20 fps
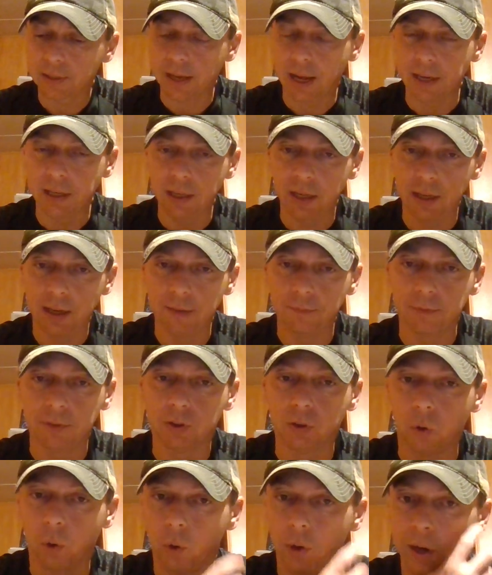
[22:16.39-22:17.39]
Take your
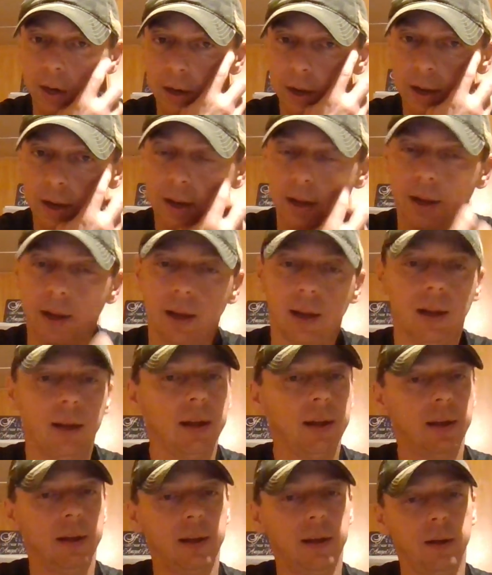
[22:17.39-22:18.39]
inventory.
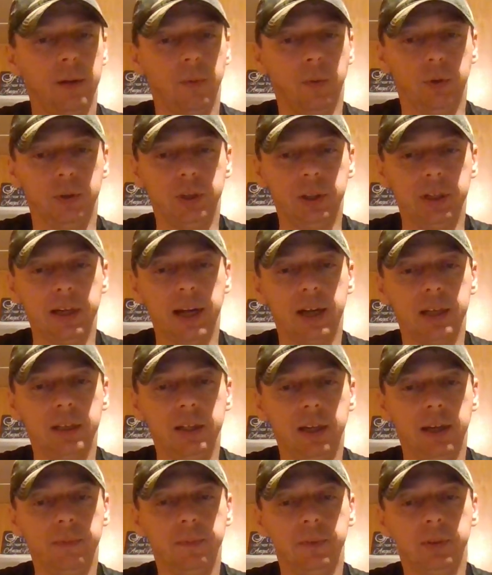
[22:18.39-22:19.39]
Once you got
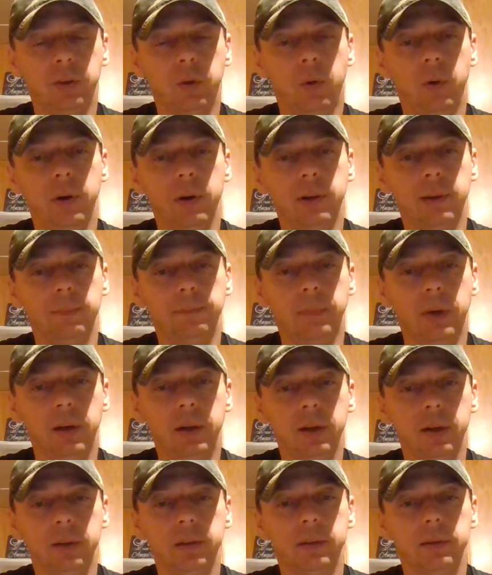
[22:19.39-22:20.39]
your inventory of the
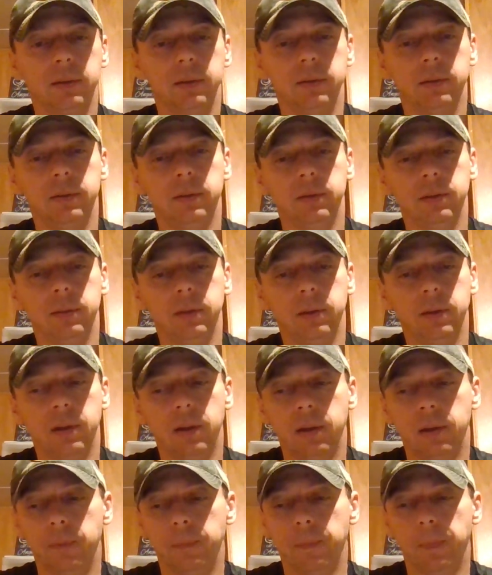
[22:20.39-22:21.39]
bucks,
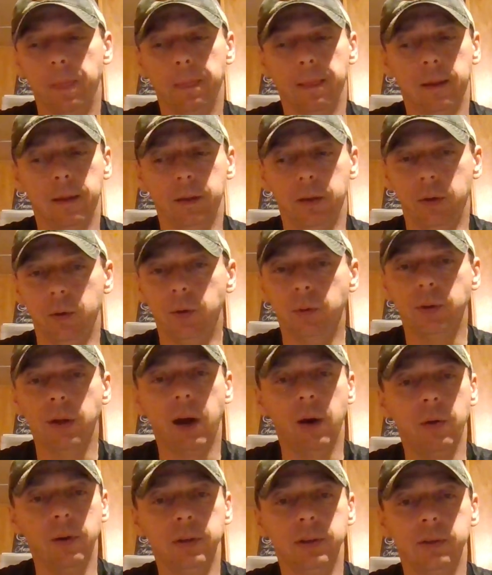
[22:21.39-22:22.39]
you'll
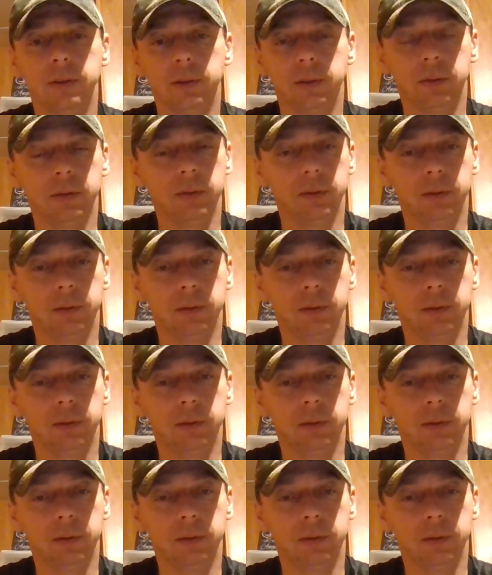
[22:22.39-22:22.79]
notice,